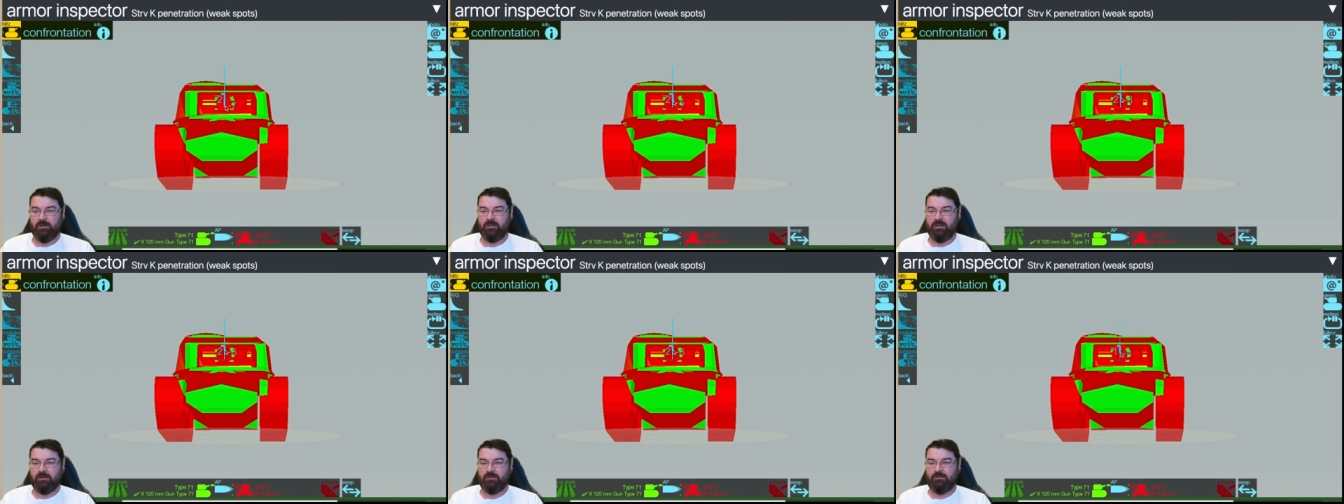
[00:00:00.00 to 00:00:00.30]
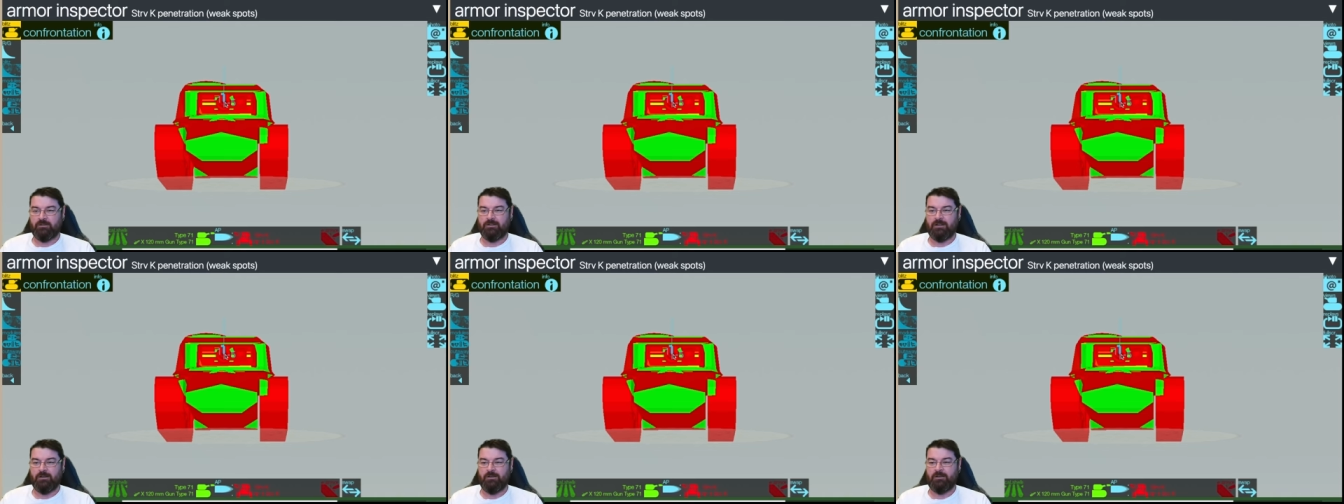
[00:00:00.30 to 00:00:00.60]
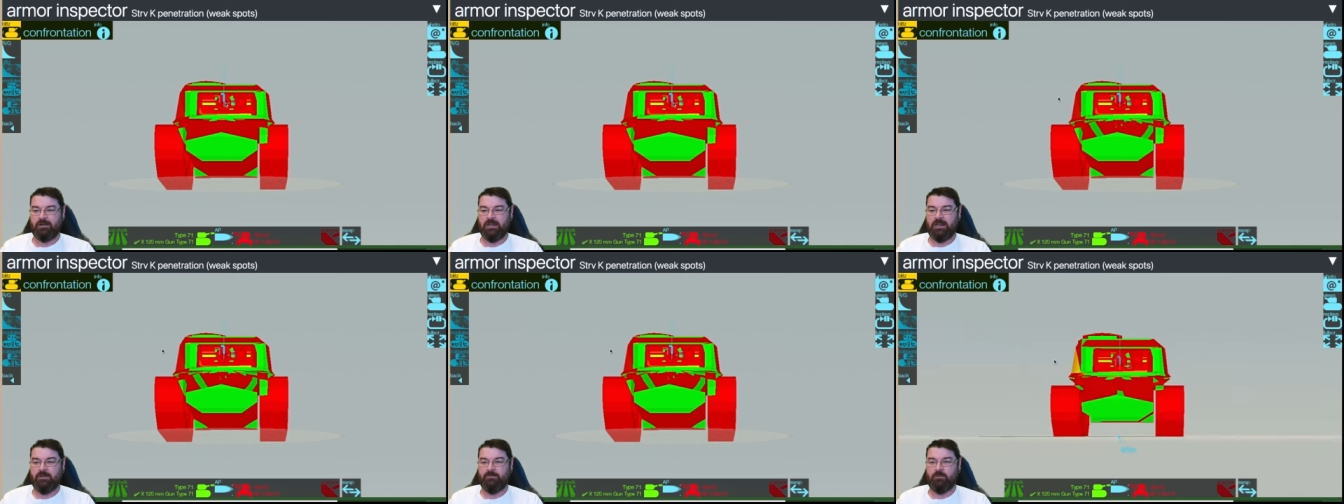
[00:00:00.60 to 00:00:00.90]
then don't
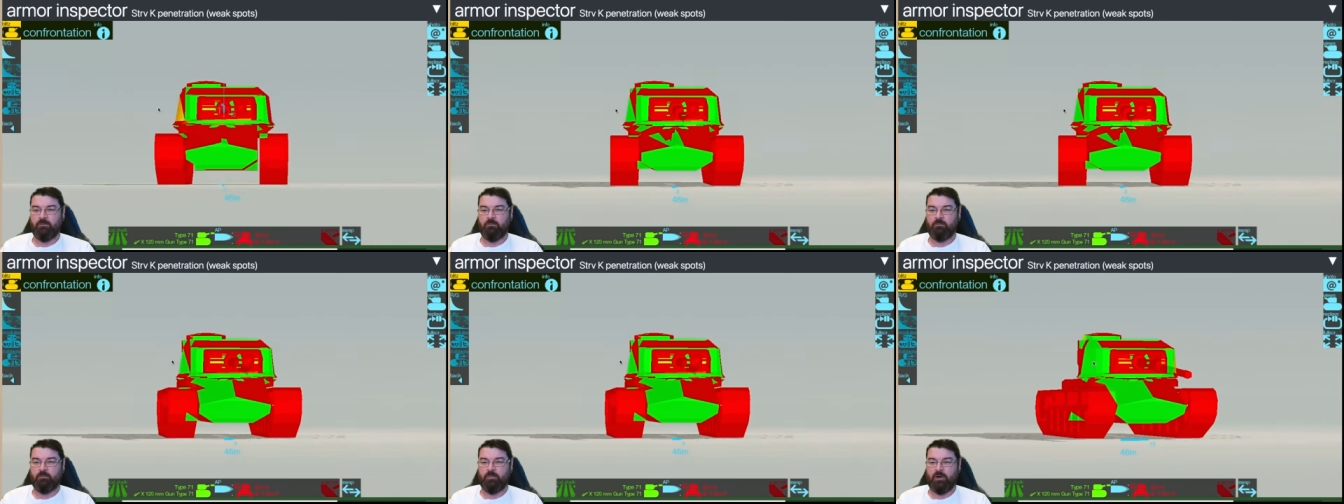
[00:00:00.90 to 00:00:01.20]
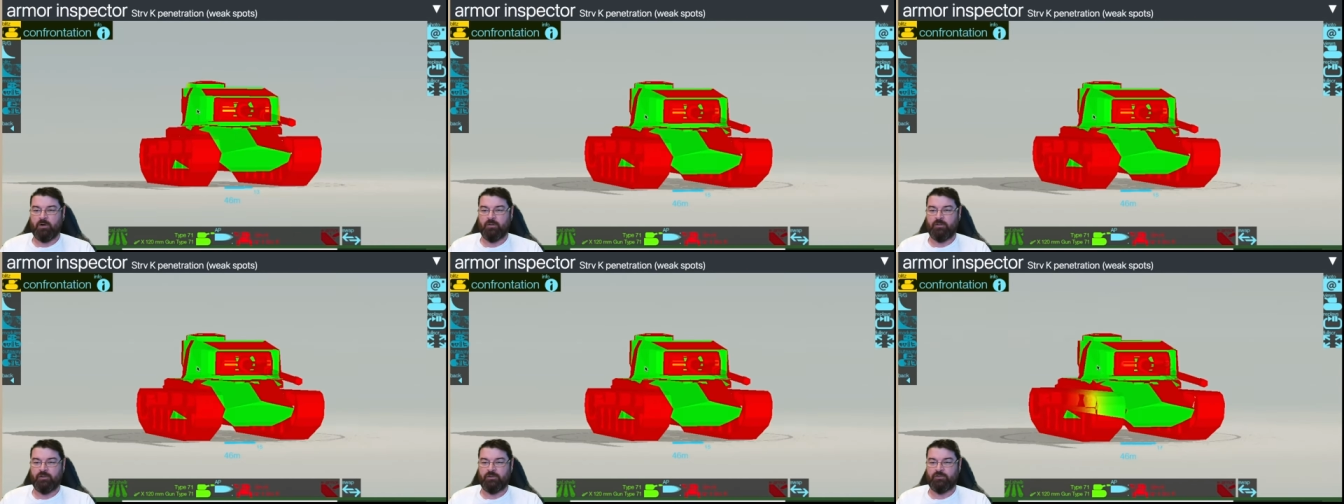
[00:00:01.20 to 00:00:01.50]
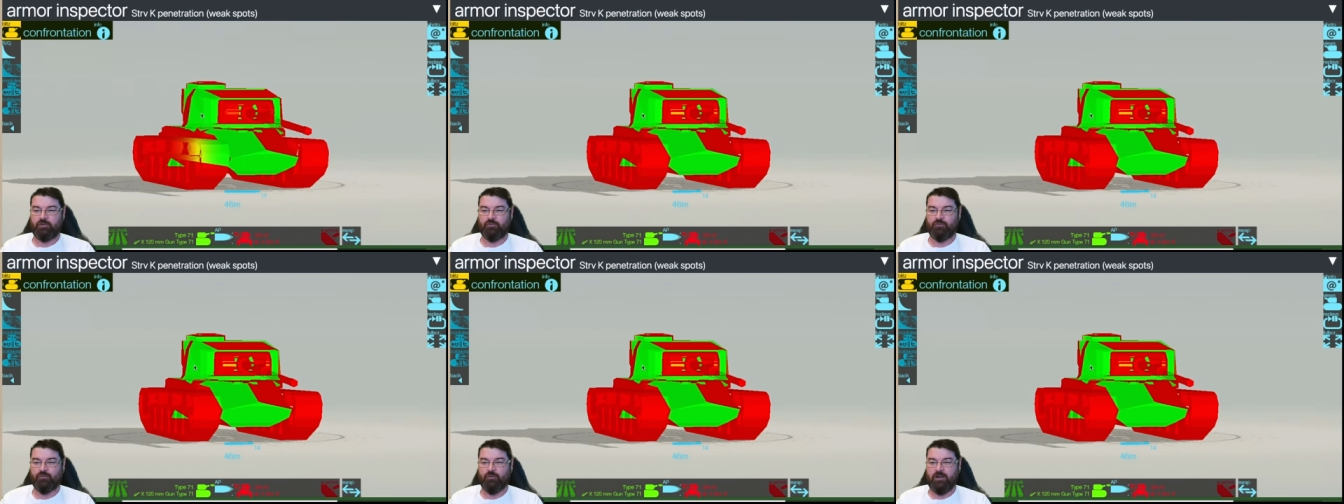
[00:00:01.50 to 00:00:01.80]
even bother
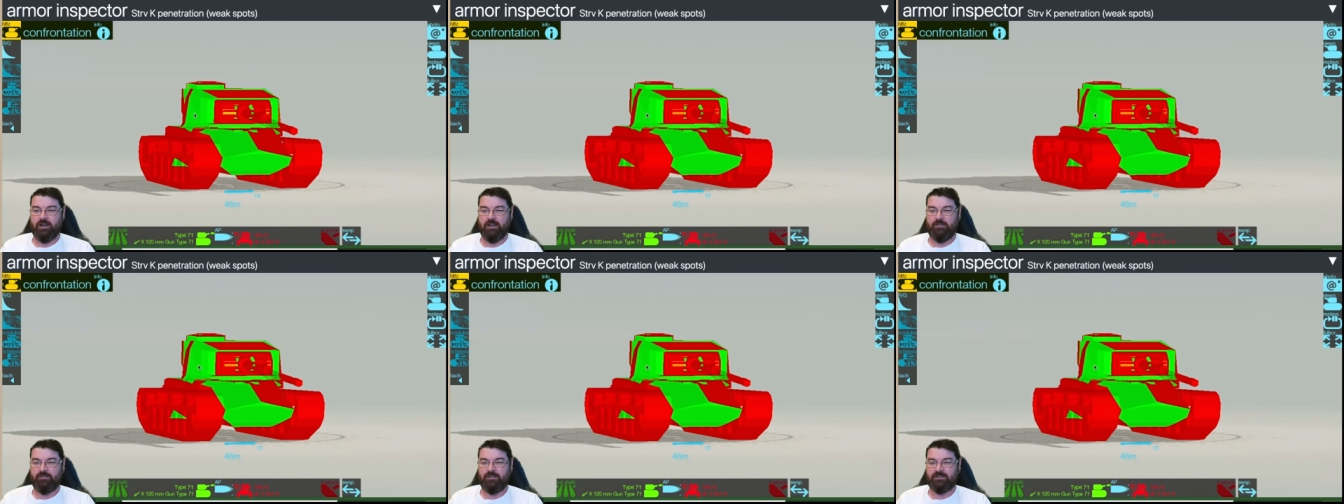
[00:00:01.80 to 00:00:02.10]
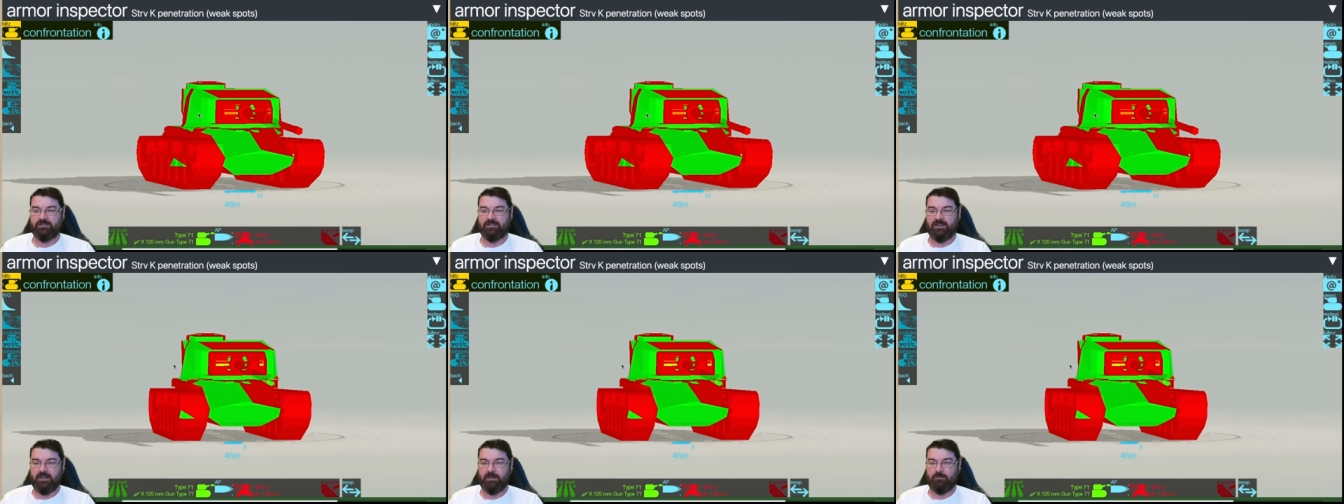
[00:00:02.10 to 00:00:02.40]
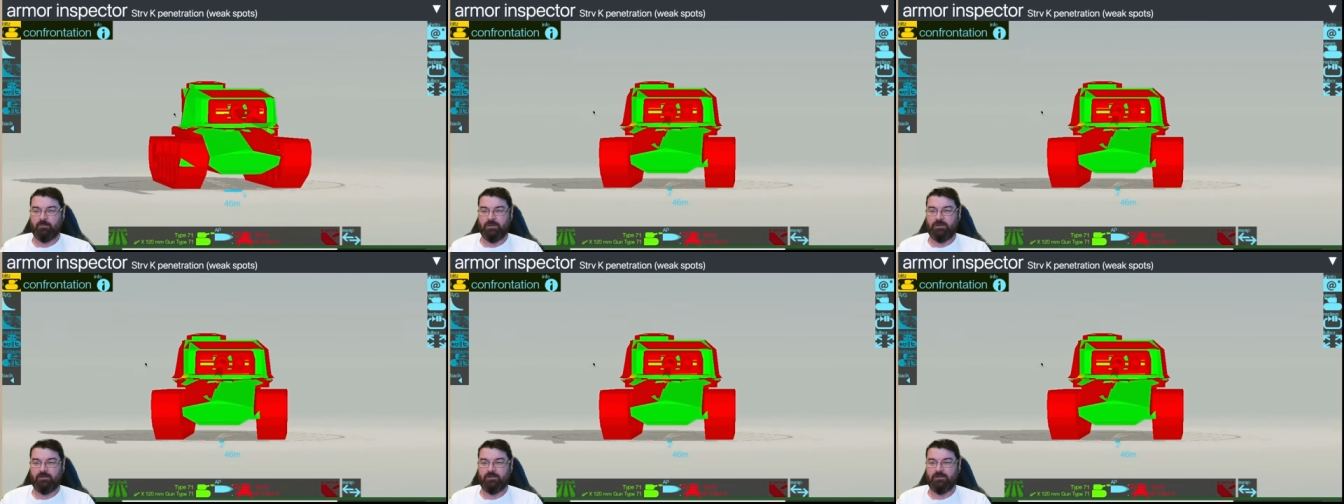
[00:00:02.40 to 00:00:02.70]
to try in this tank
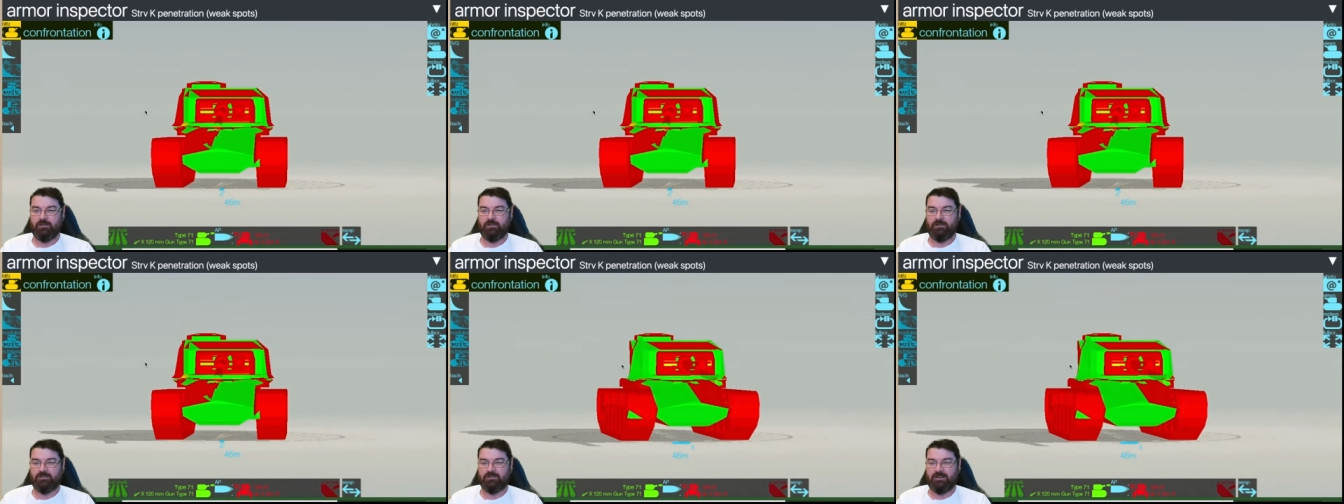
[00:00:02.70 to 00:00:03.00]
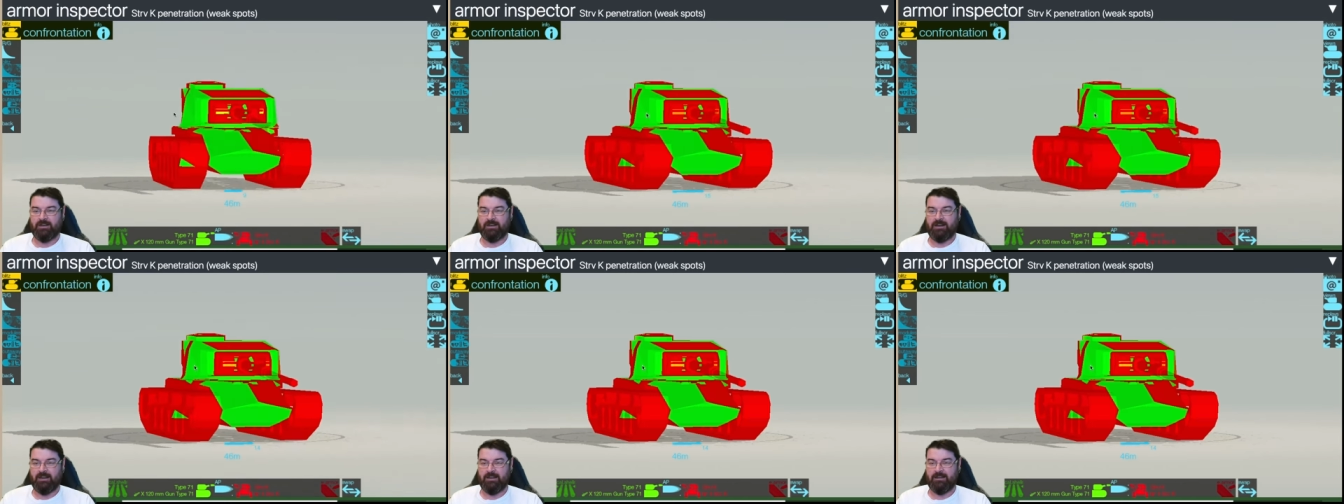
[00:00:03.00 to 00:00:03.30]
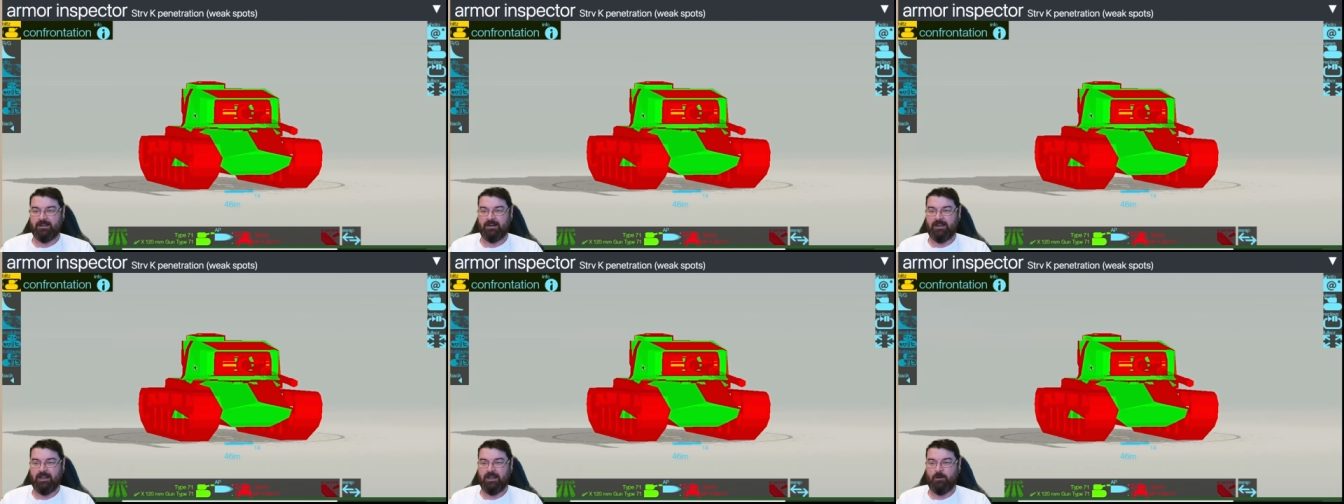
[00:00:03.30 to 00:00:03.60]
because it ain't
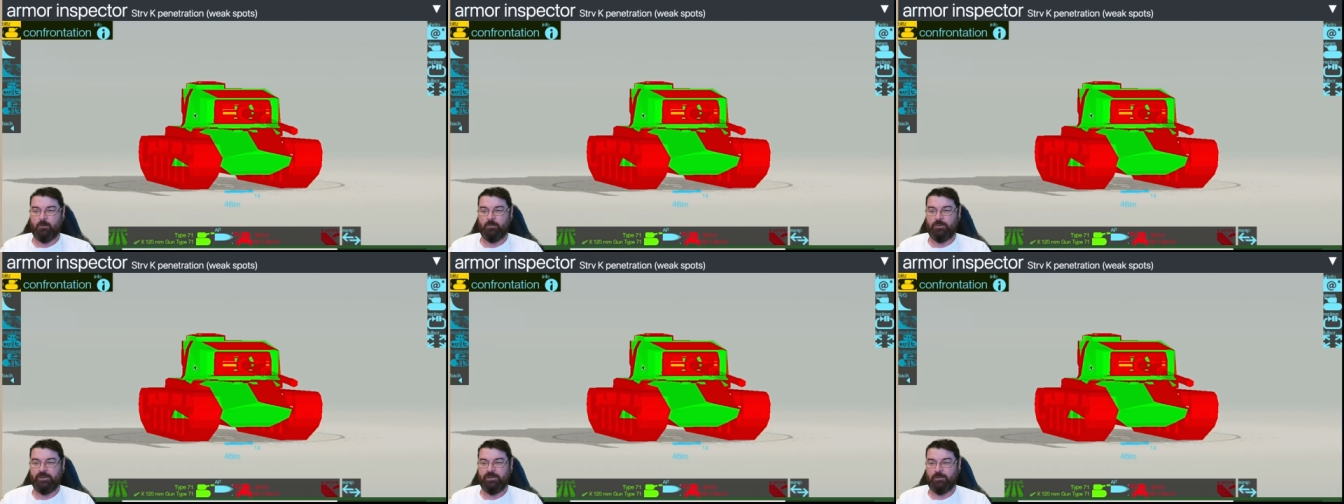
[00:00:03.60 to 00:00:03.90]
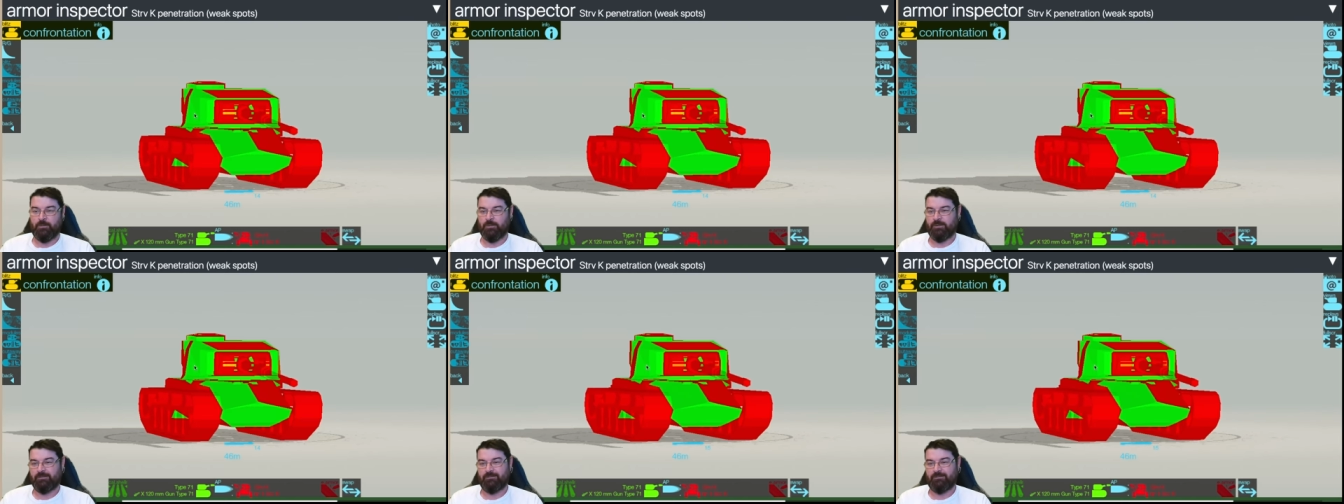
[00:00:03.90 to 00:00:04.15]
going to help you.